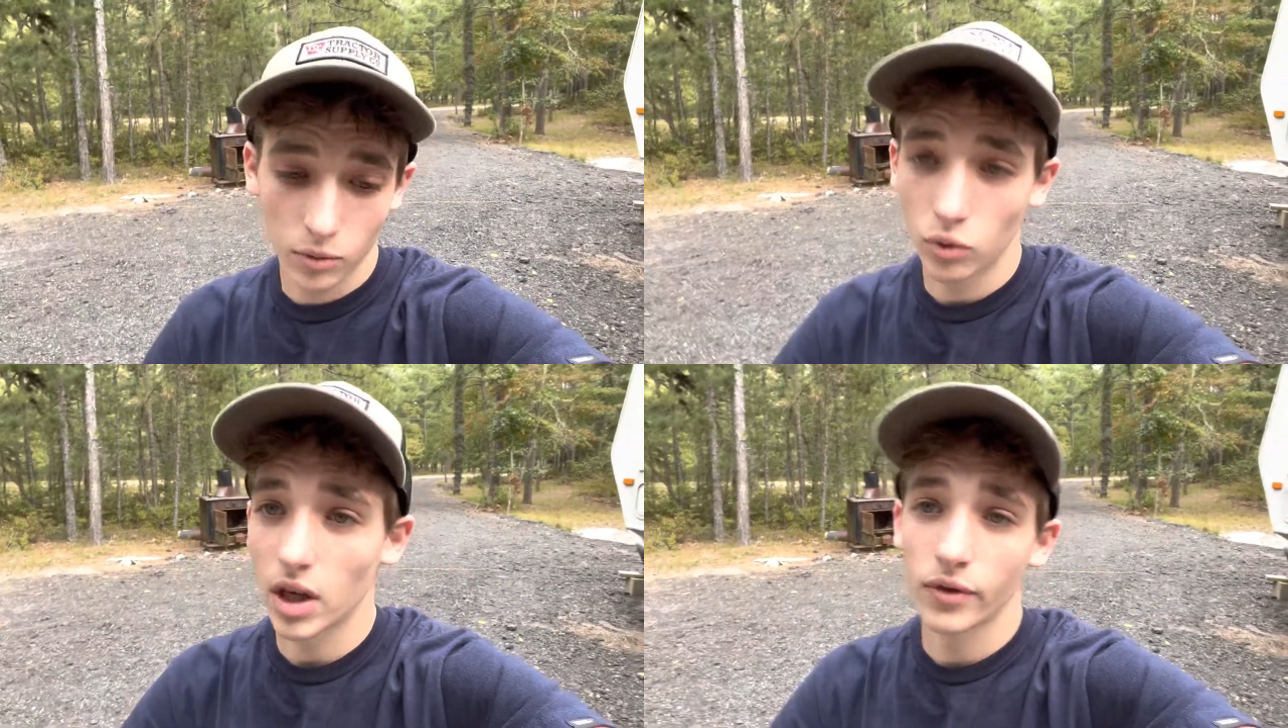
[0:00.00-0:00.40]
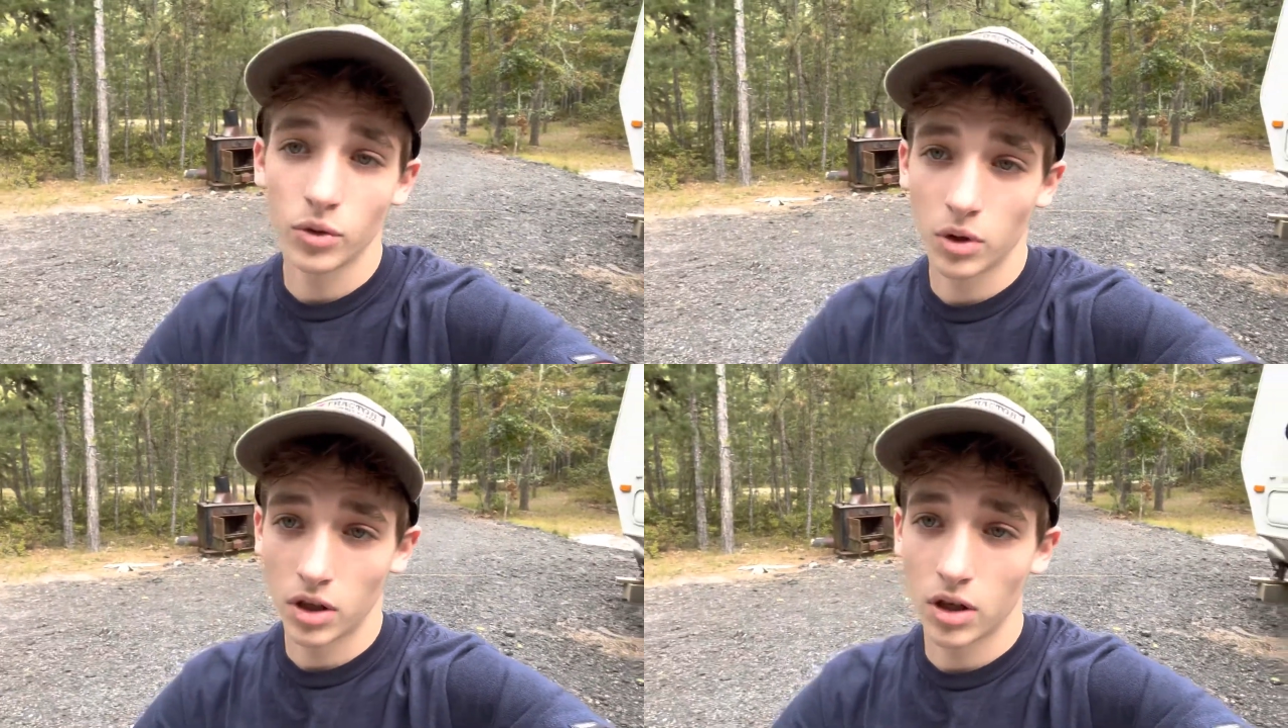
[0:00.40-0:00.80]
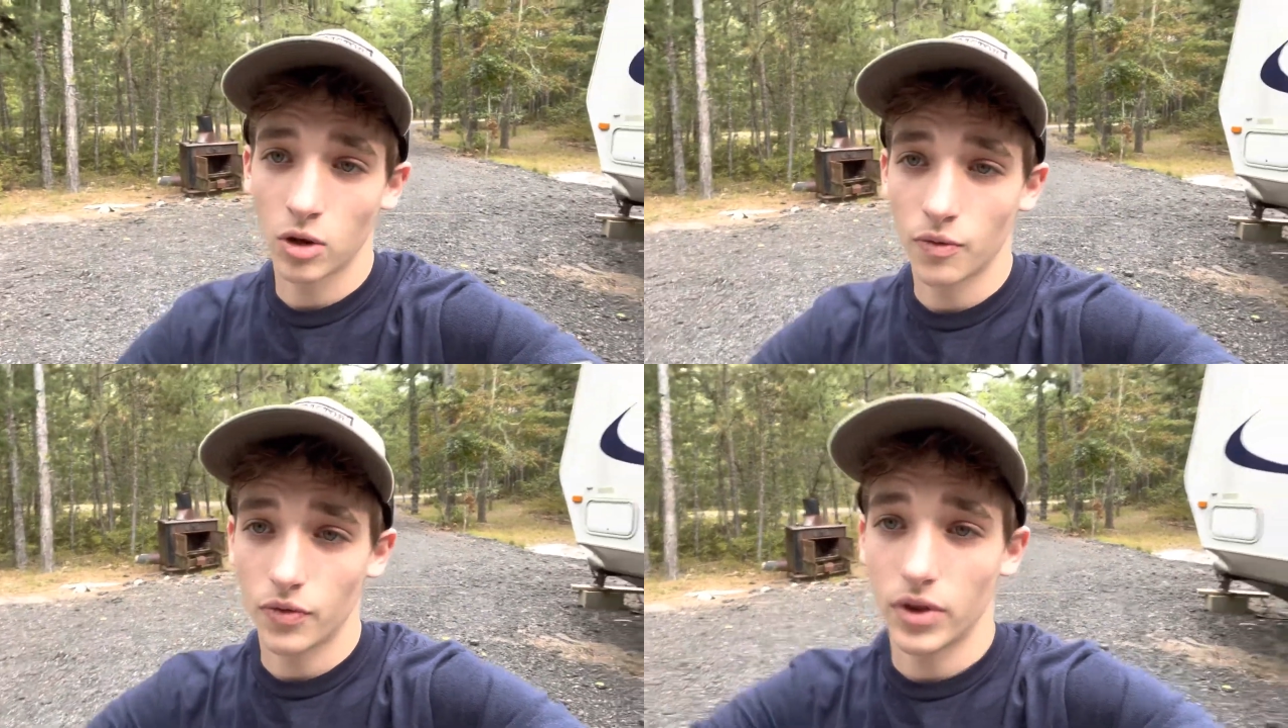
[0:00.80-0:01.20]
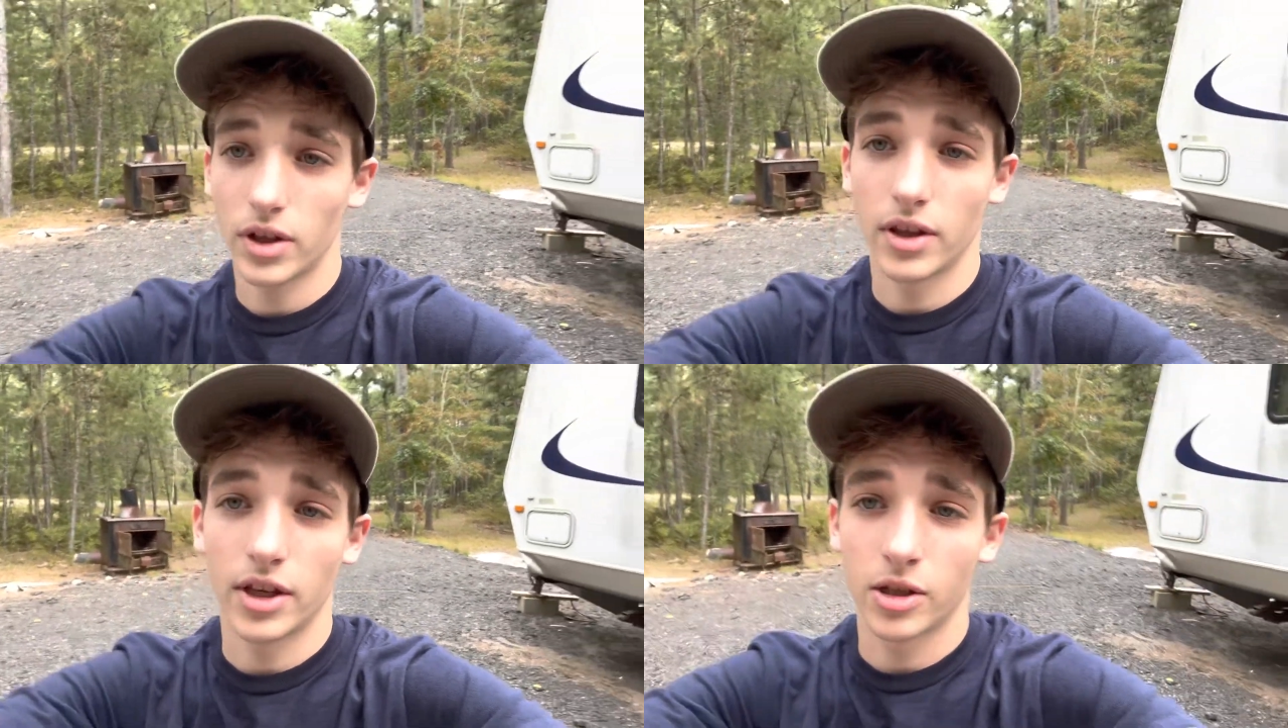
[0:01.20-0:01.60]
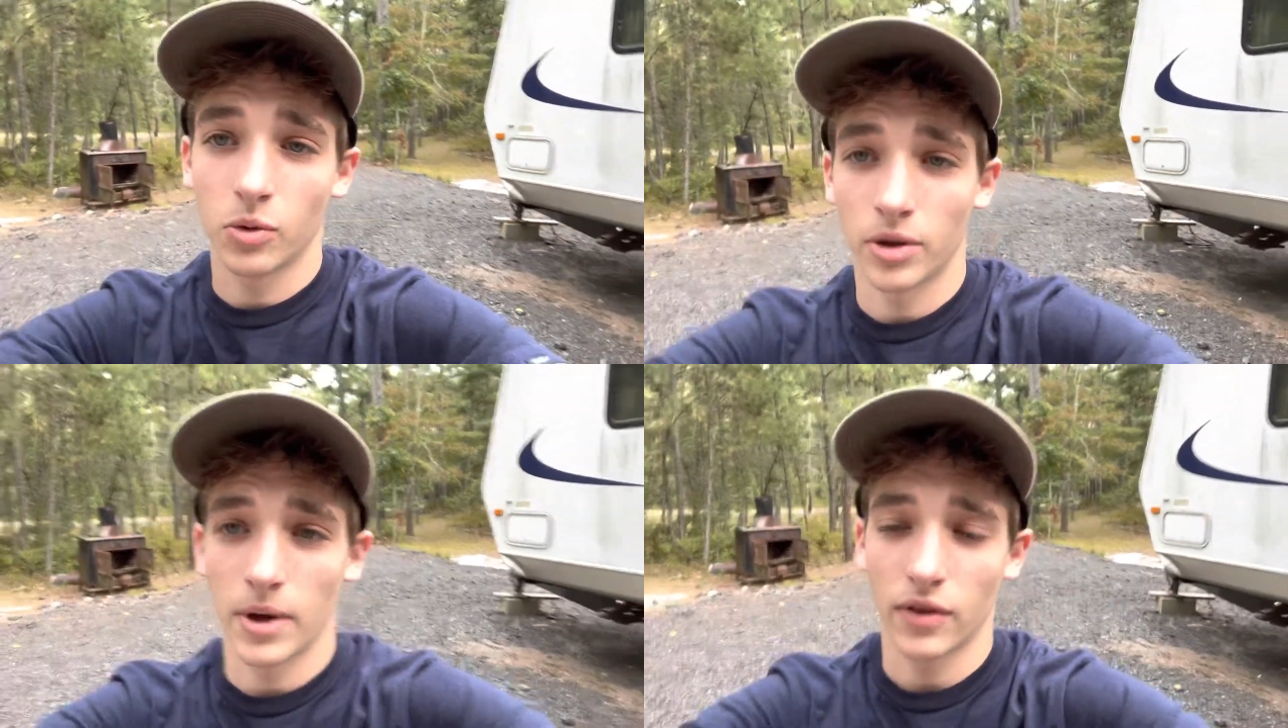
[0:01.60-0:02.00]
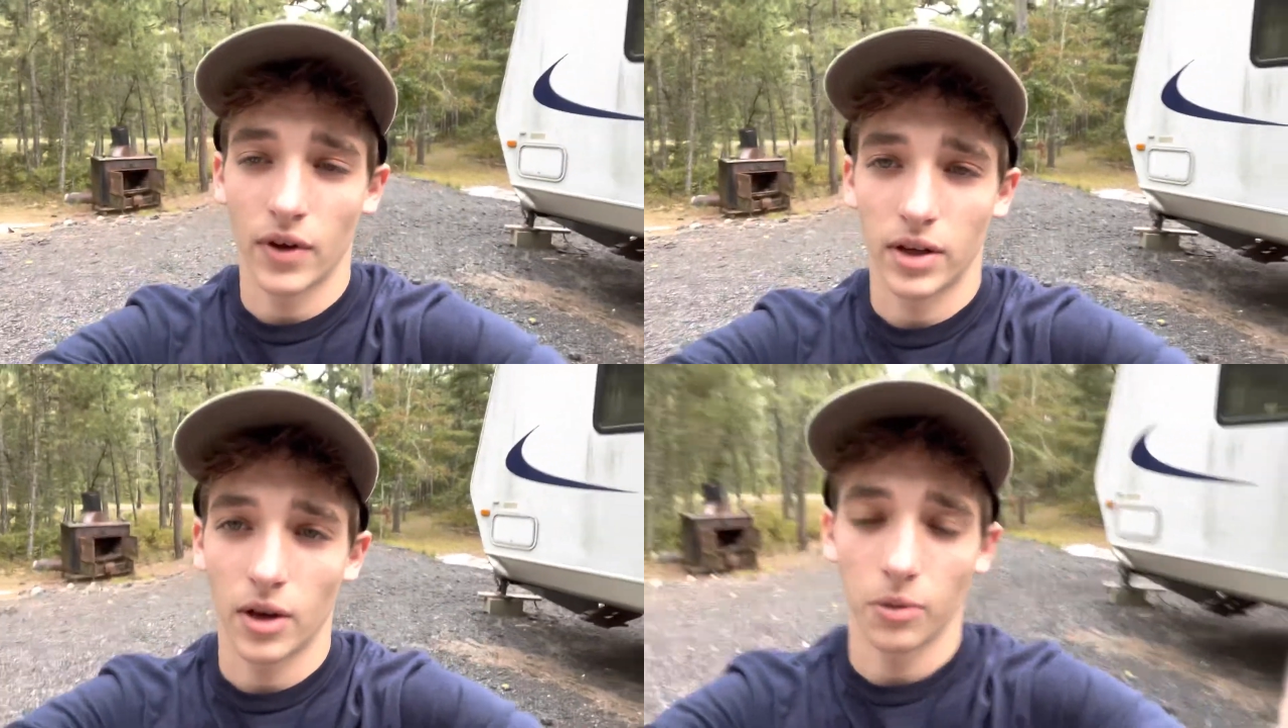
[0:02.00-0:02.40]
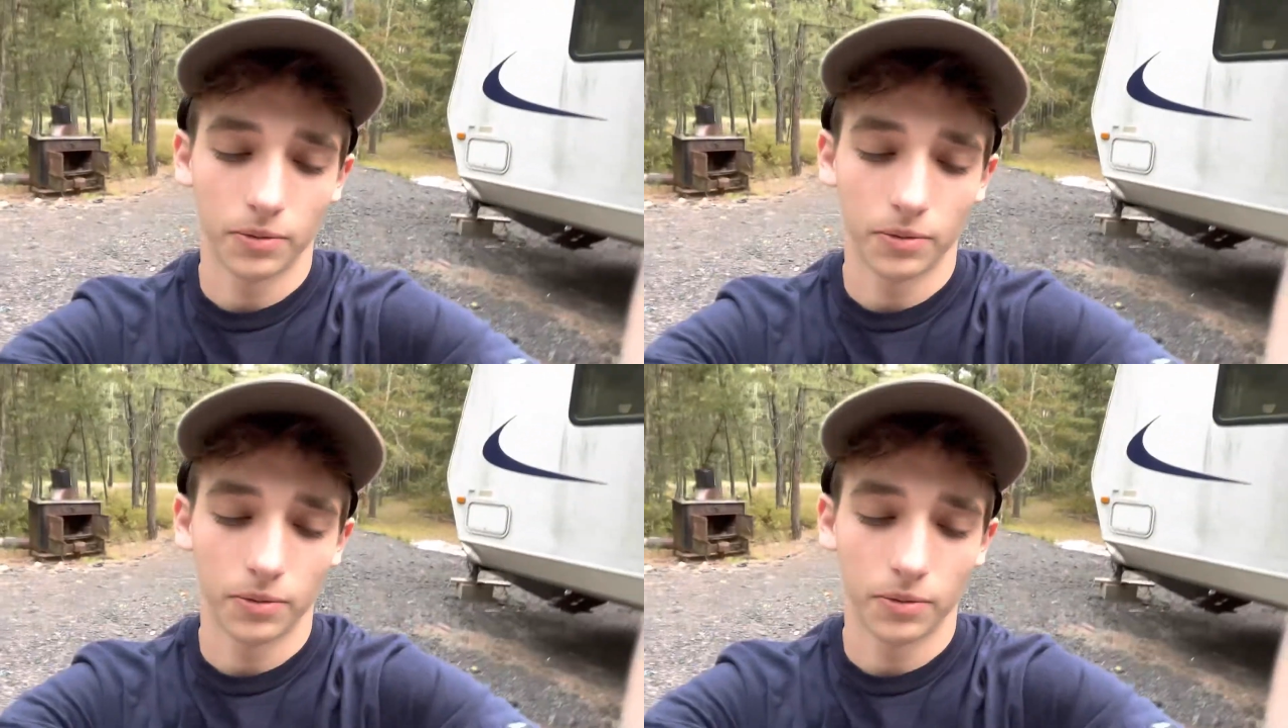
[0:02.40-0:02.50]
Whatever you want to know, this is what you're about to find out.